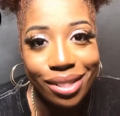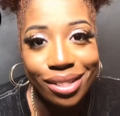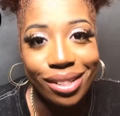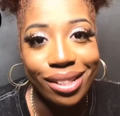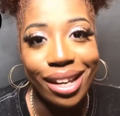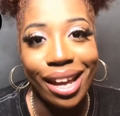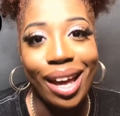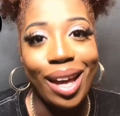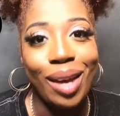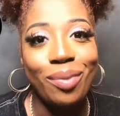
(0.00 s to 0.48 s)
to
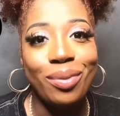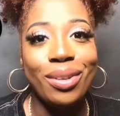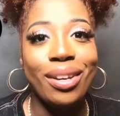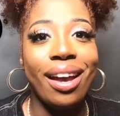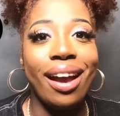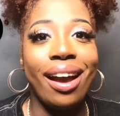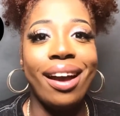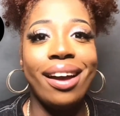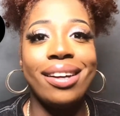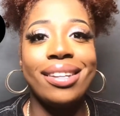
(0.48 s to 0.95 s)
have you
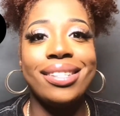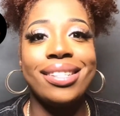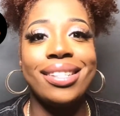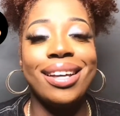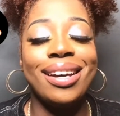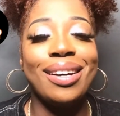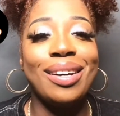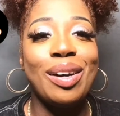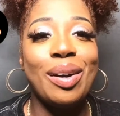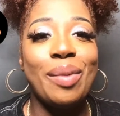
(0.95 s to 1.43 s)
guys.
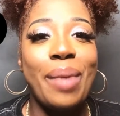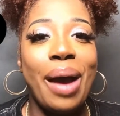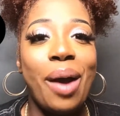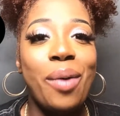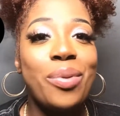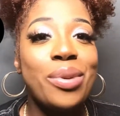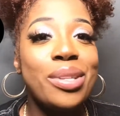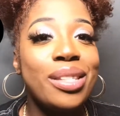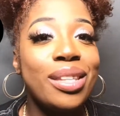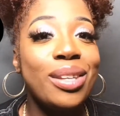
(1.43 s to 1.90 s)
I
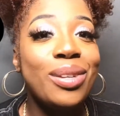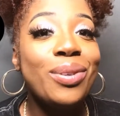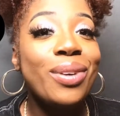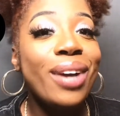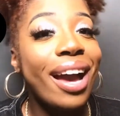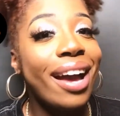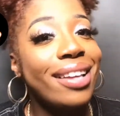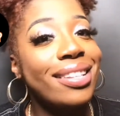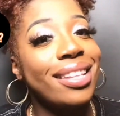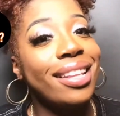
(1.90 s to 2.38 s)
will see you
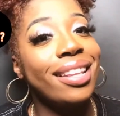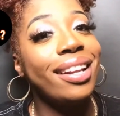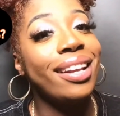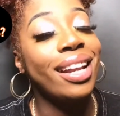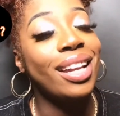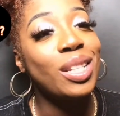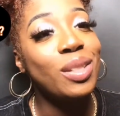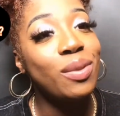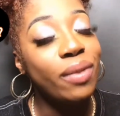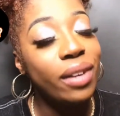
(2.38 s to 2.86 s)
guys in the
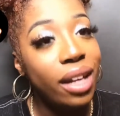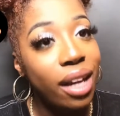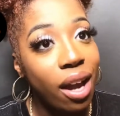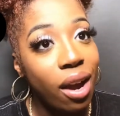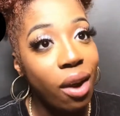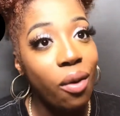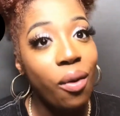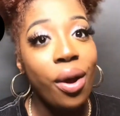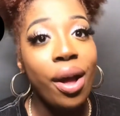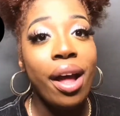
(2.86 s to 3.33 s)
next
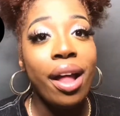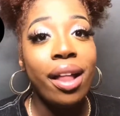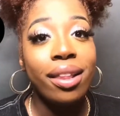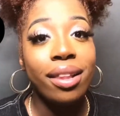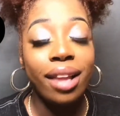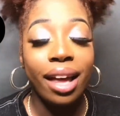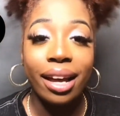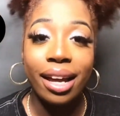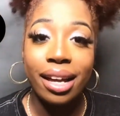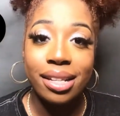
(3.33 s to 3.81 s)
video.
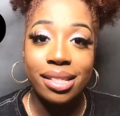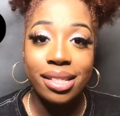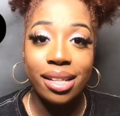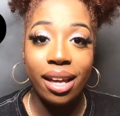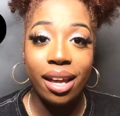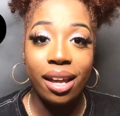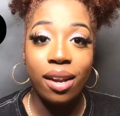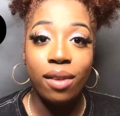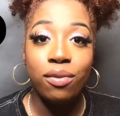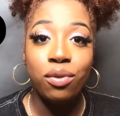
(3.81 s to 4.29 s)
Like I
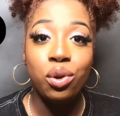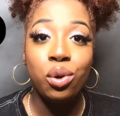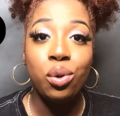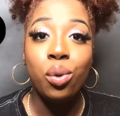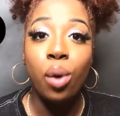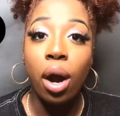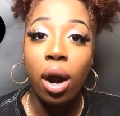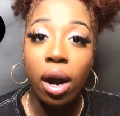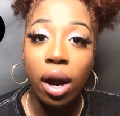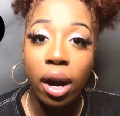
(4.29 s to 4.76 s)
said, if
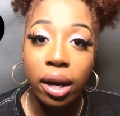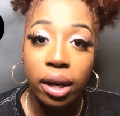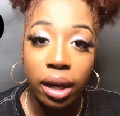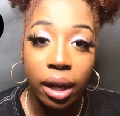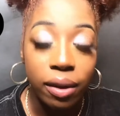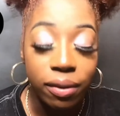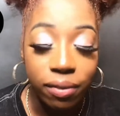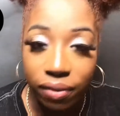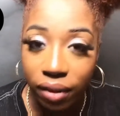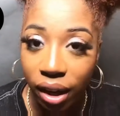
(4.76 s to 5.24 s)
you are
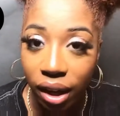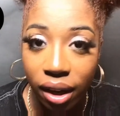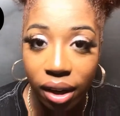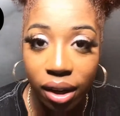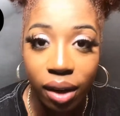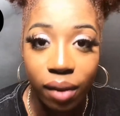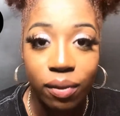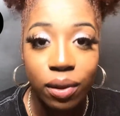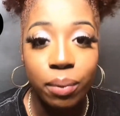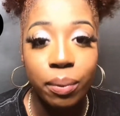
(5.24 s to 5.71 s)
a fan
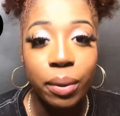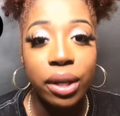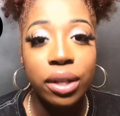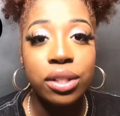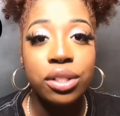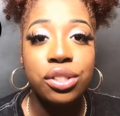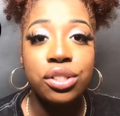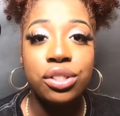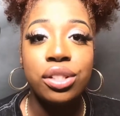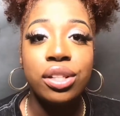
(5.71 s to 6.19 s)
of the
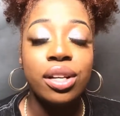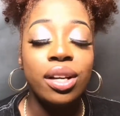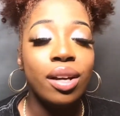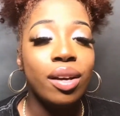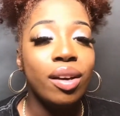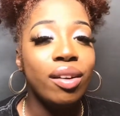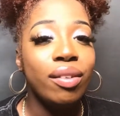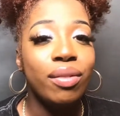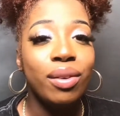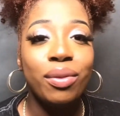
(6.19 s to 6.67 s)
merch,
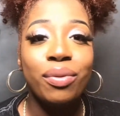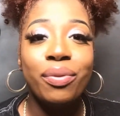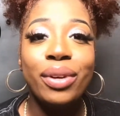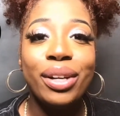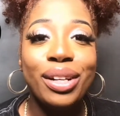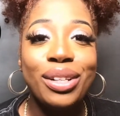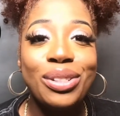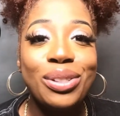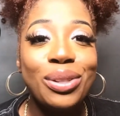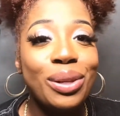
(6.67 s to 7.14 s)
feel free
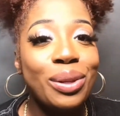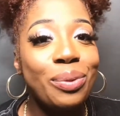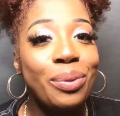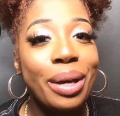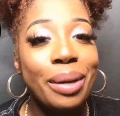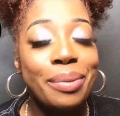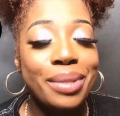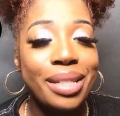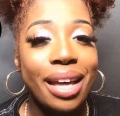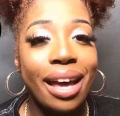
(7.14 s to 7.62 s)
to join the
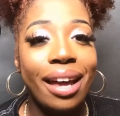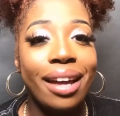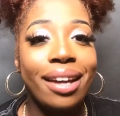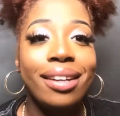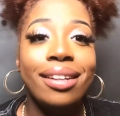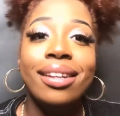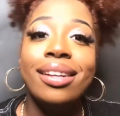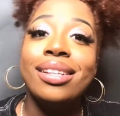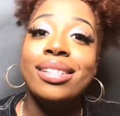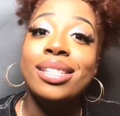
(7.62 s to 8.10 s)
website,
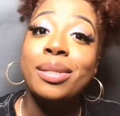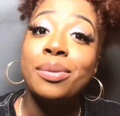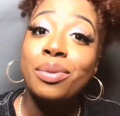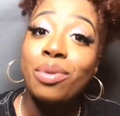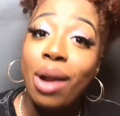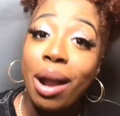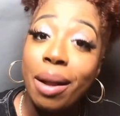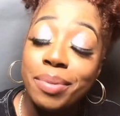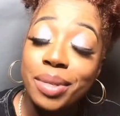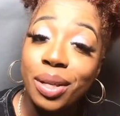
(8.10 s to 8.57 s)

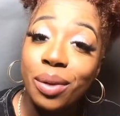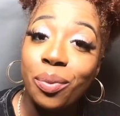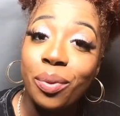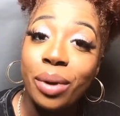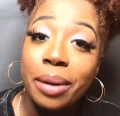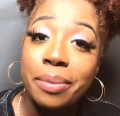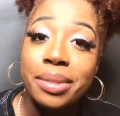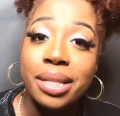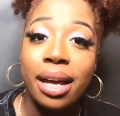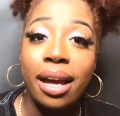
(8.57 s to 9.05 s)
subscribe to the
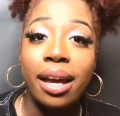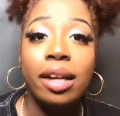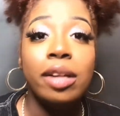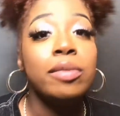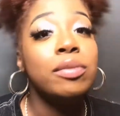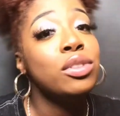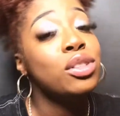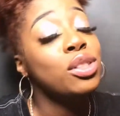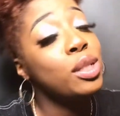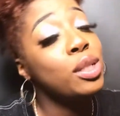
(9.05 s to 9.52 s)
website,
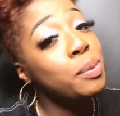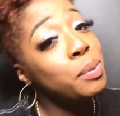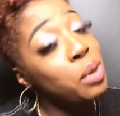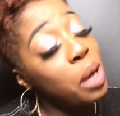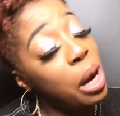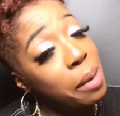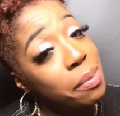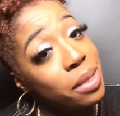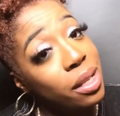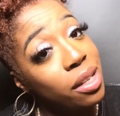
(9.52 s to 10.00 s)

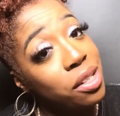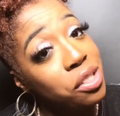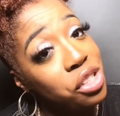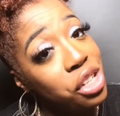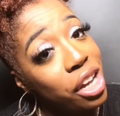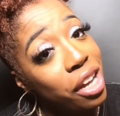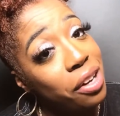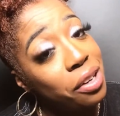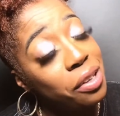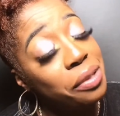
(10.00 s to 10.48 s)
subscribe to the
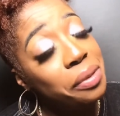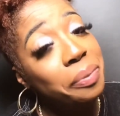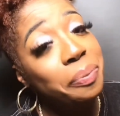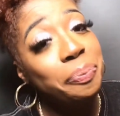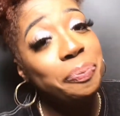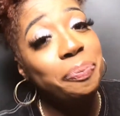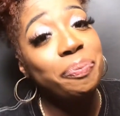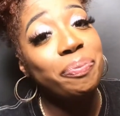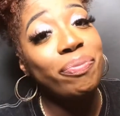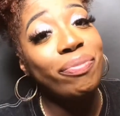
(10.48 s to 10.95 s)
channel,
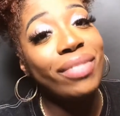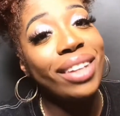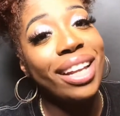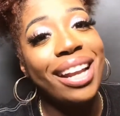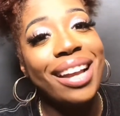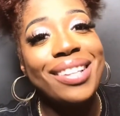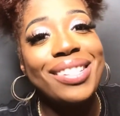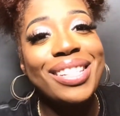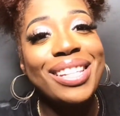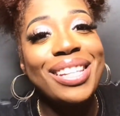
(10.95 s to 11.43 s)
and
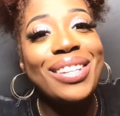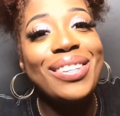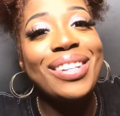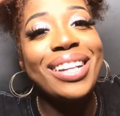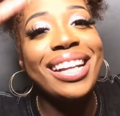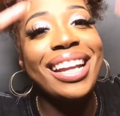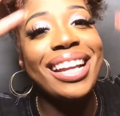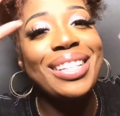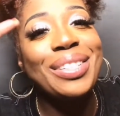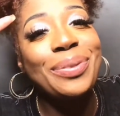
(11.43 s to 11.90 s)
I'll see you in the
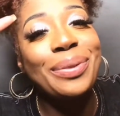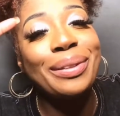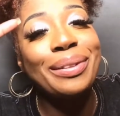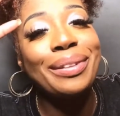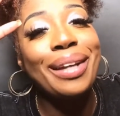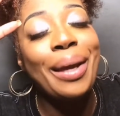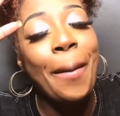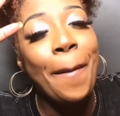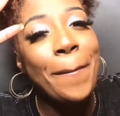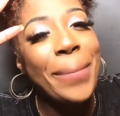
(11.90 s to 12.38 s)
next
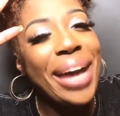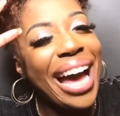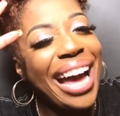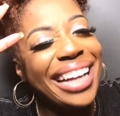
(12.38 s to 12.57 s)
one. Bye.